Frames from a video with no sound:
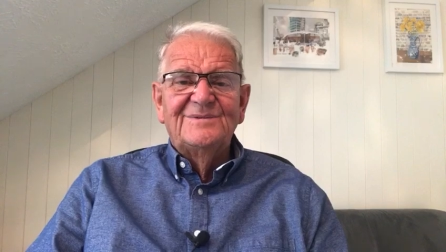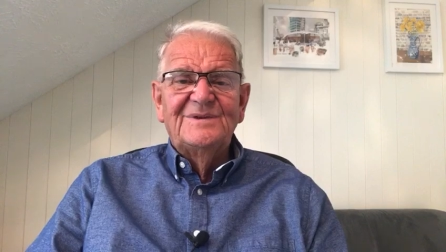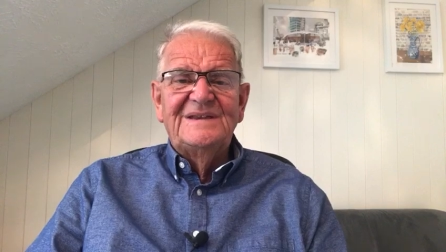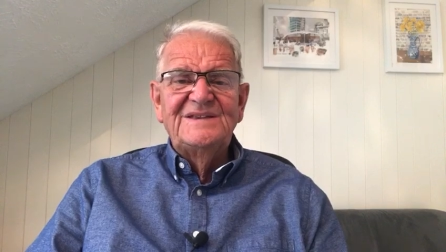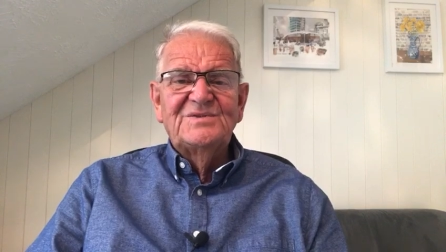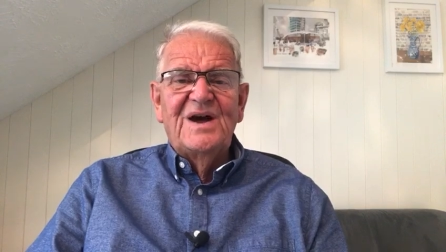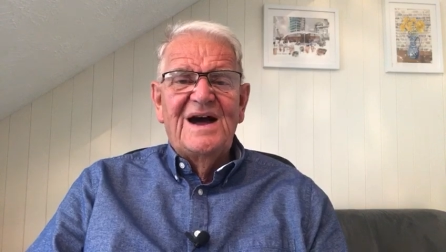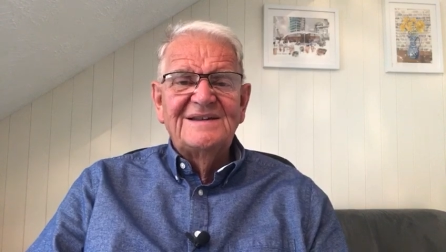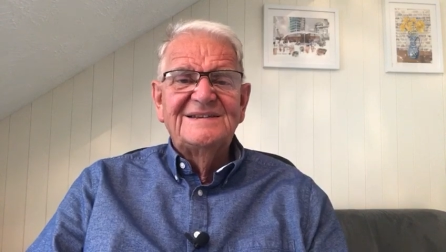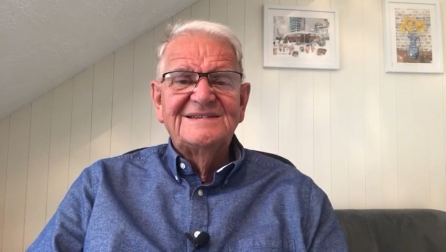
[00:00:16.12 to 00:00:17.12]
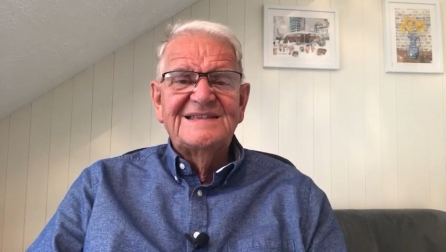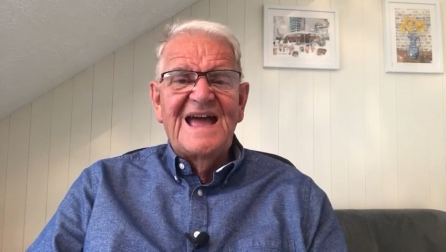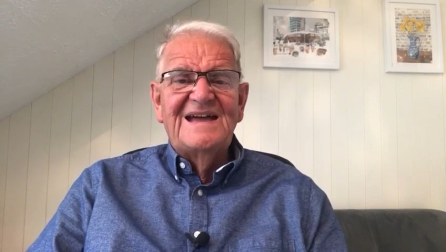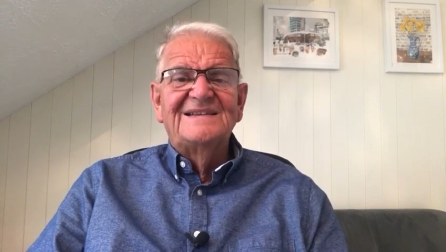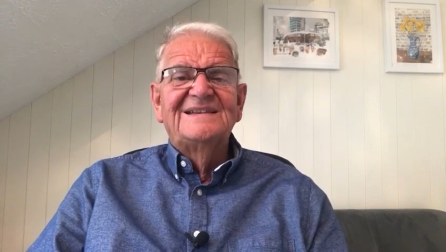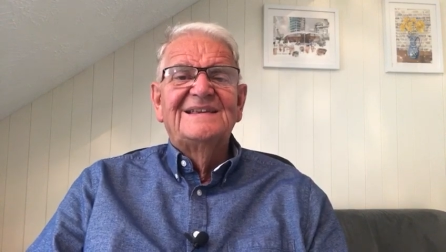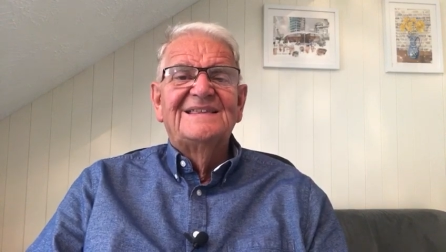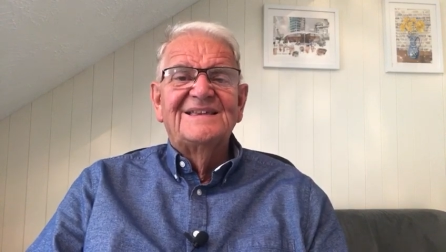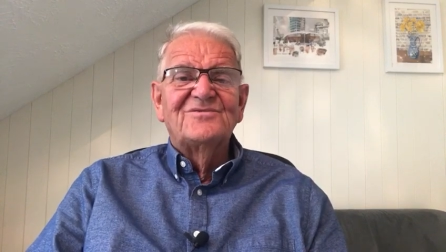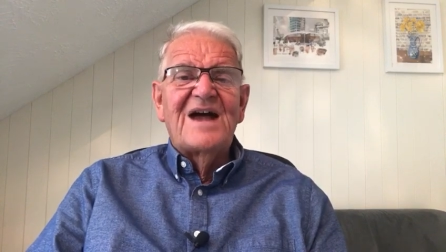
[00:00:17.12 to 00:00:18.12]
We need to understand
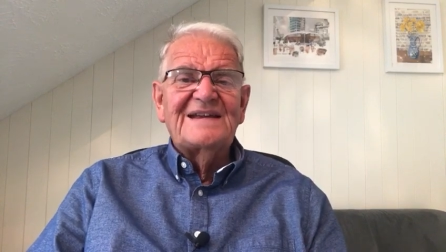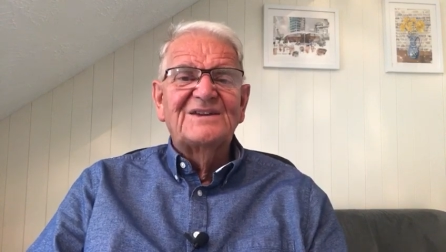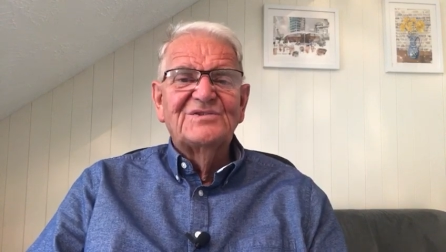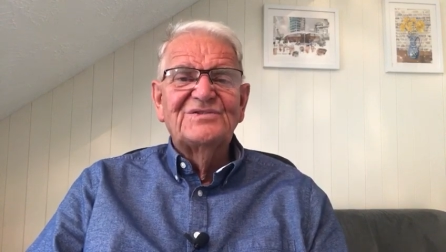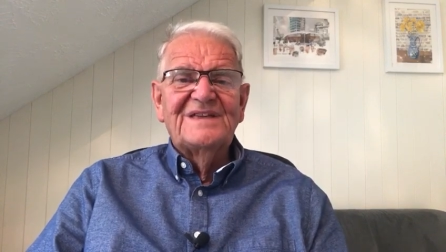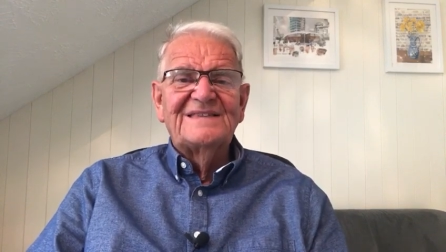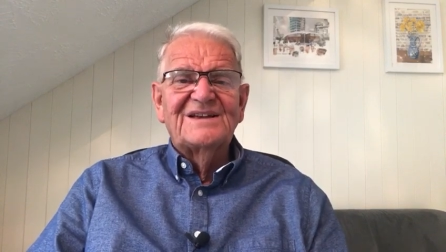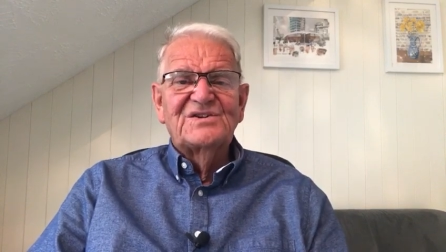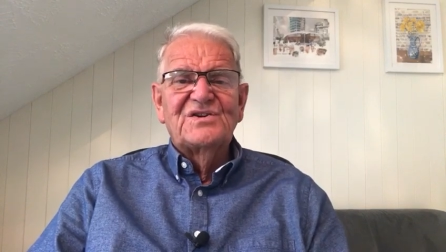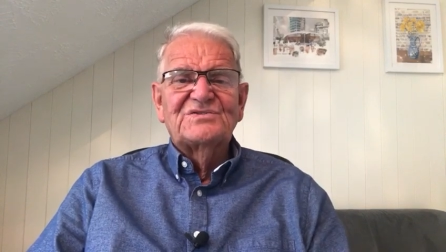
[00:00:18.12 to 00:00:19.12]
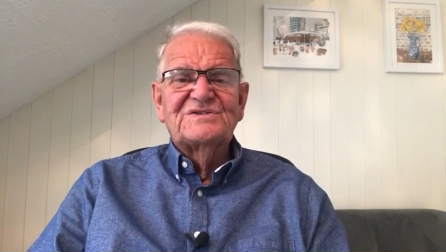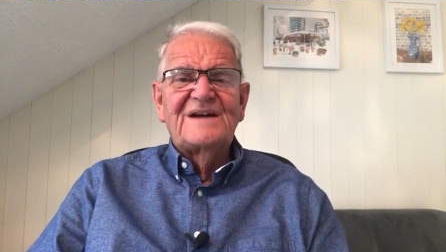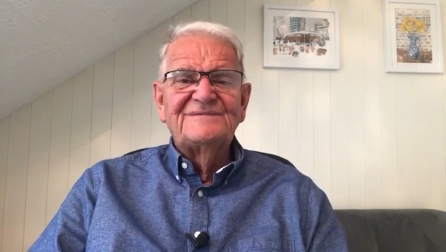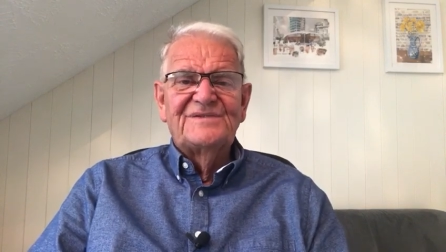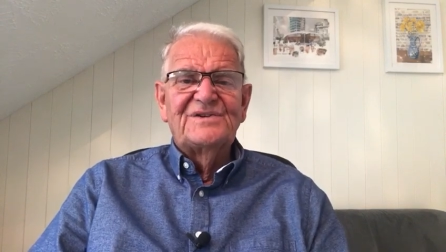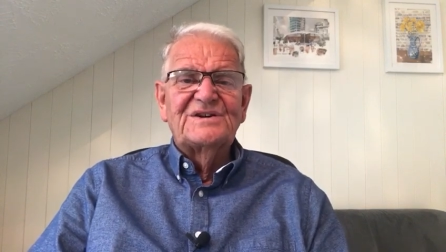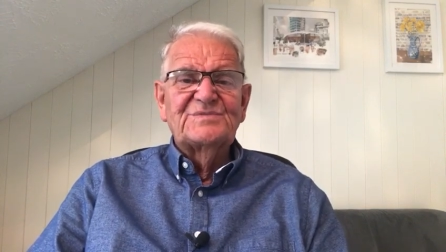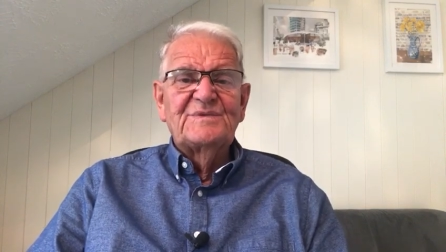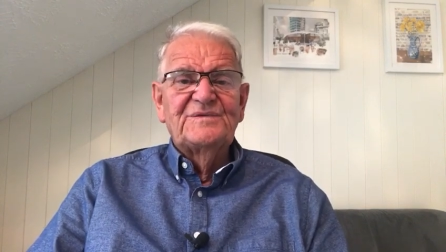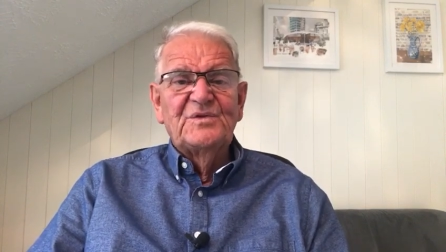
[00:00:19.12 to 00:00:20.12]
the radical thing that God's done for
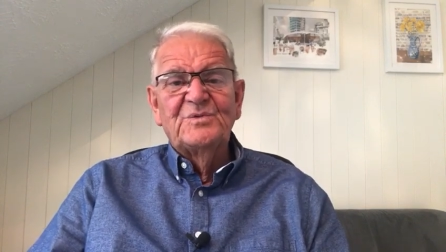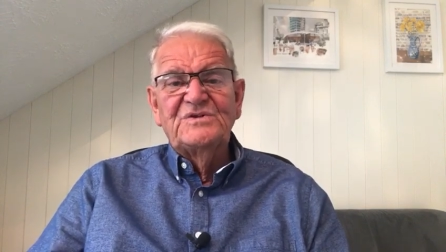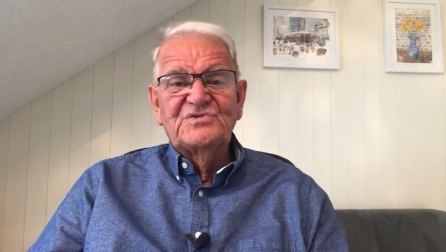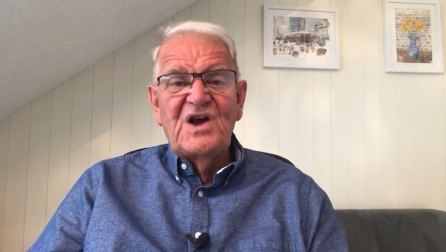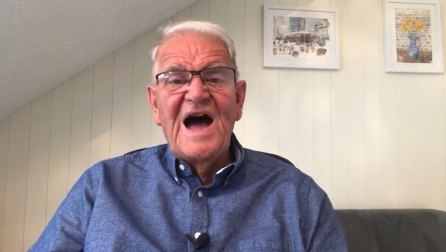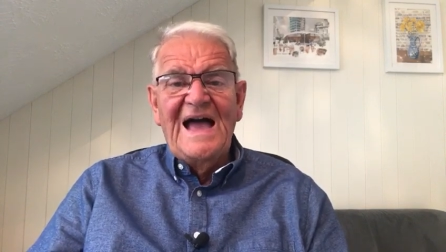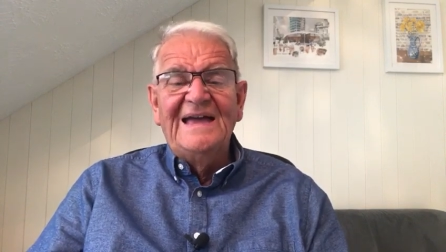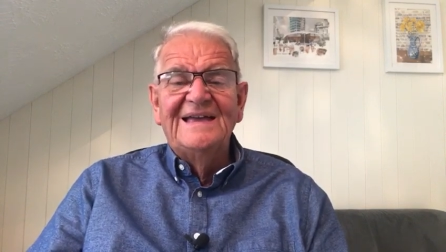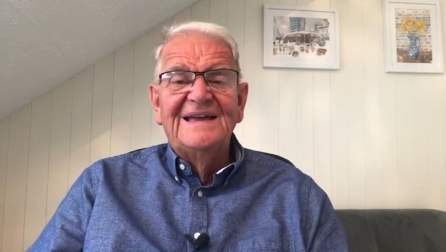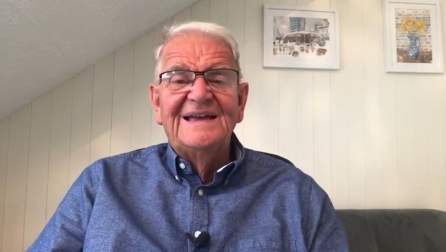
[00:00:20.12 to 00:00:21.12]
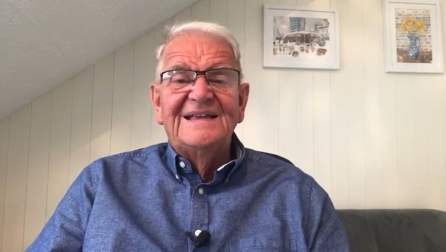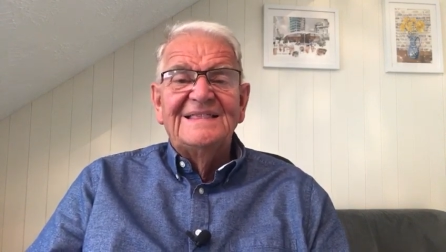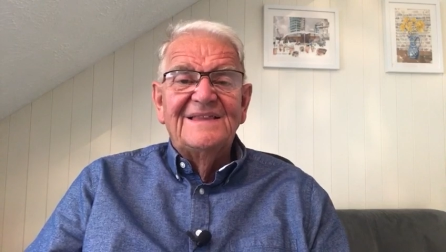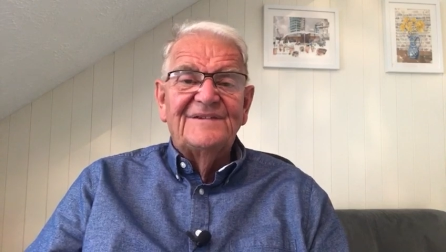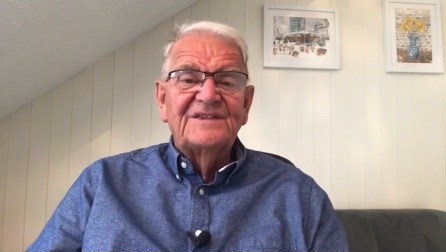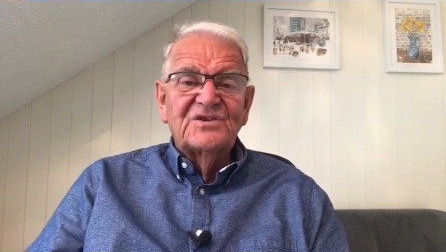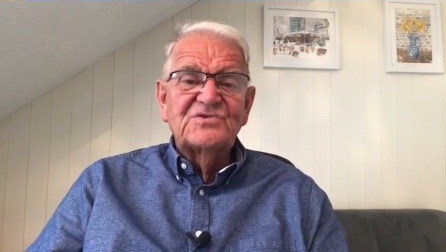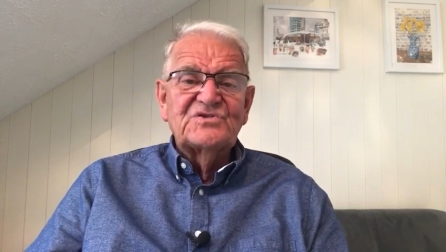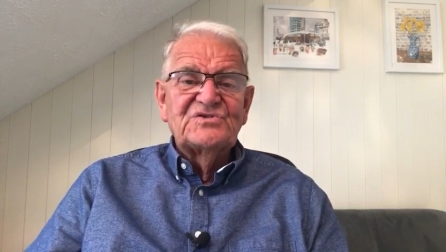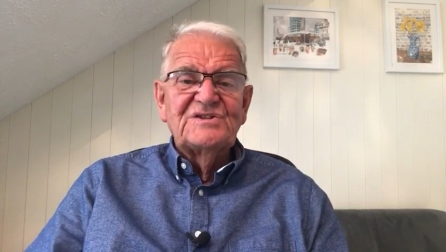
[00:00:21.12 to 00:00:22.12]
us before we try living the
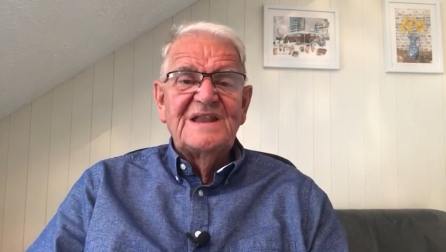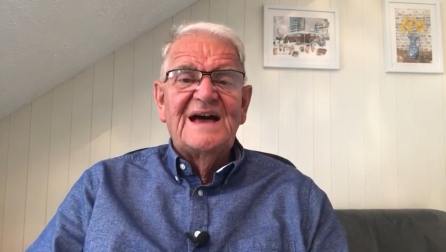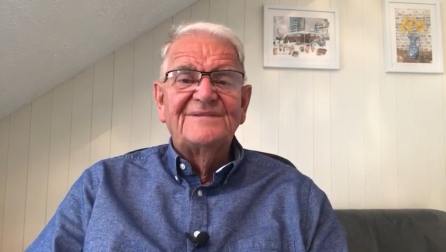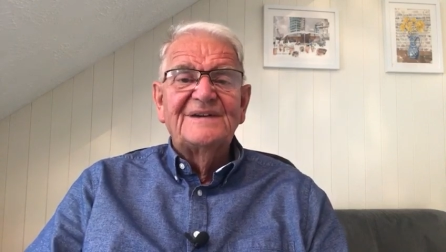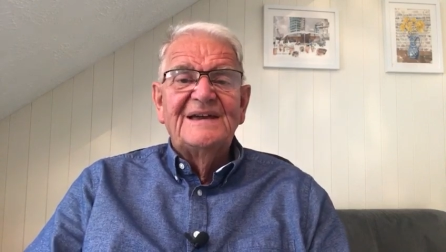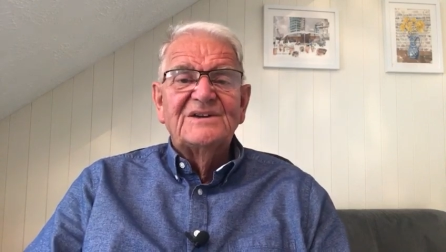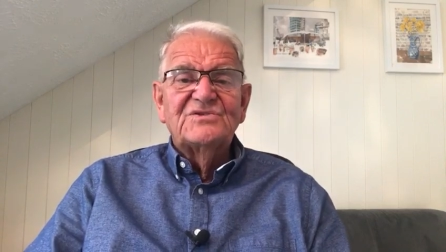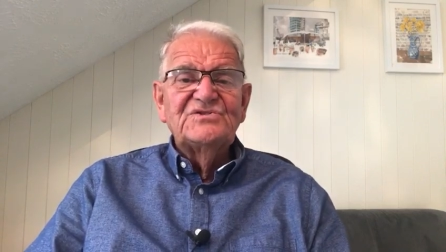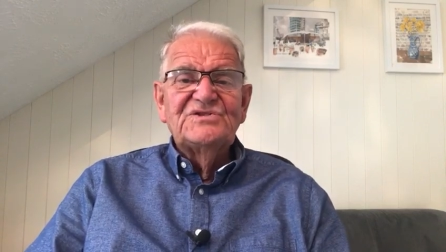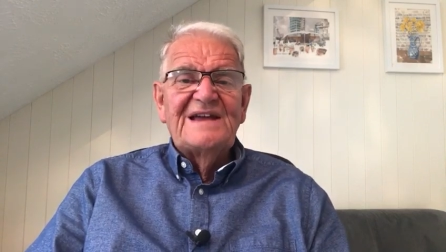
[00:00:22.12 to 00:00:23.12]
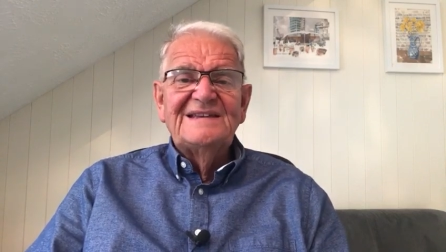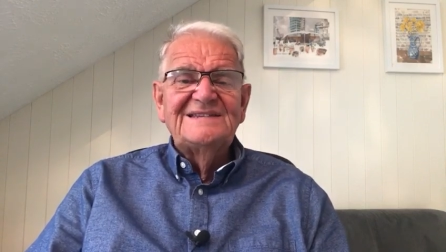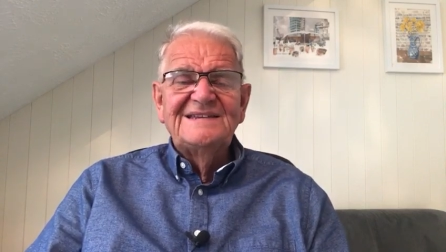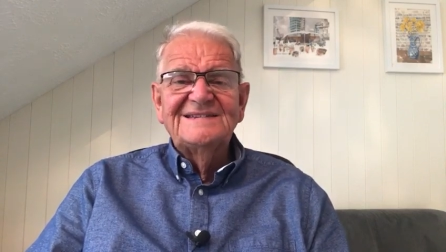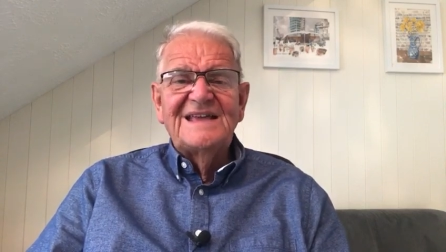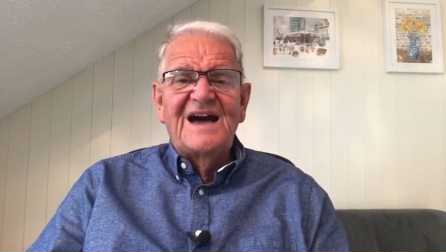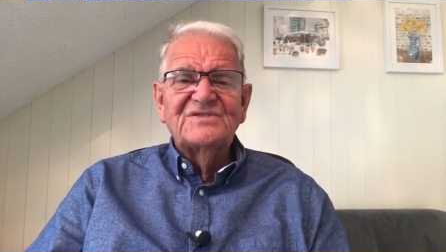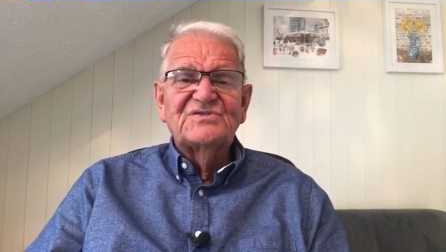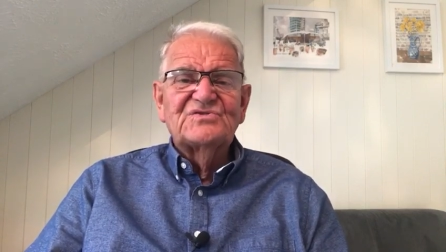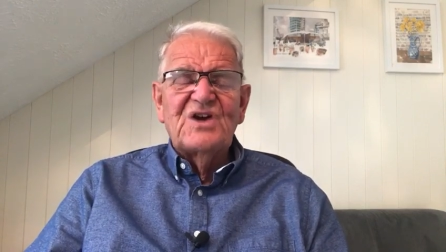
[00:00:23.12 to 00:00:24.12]
Christian life. Christianity isn't
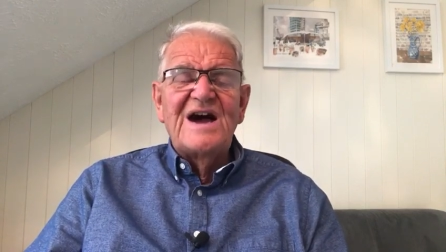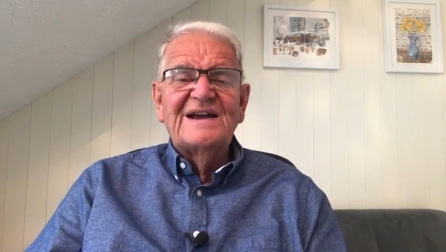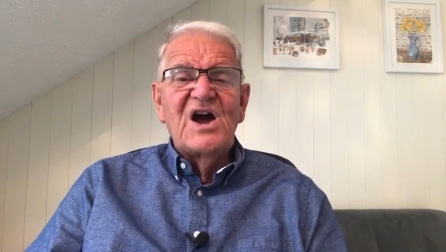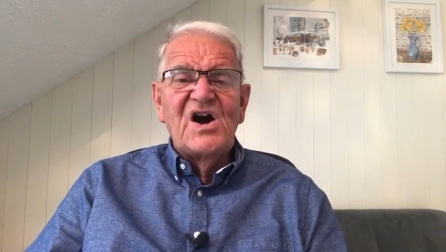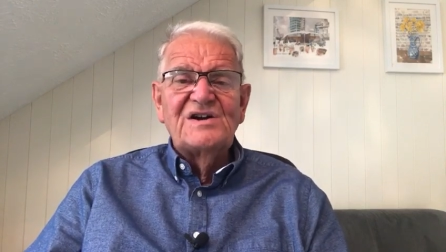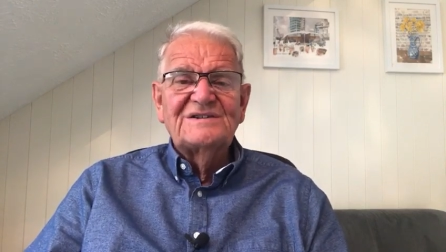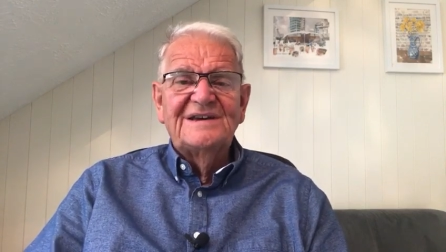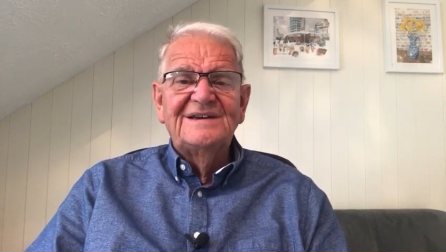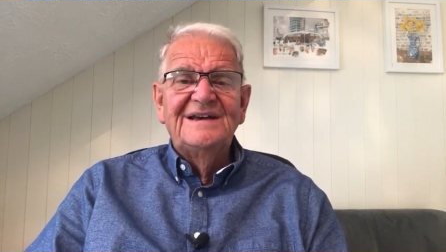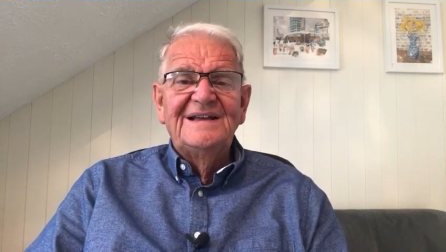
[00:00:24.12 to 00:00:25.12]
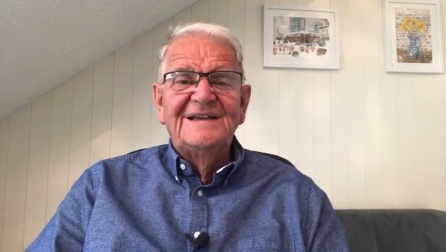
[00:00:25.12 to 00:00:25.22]
us trying harder.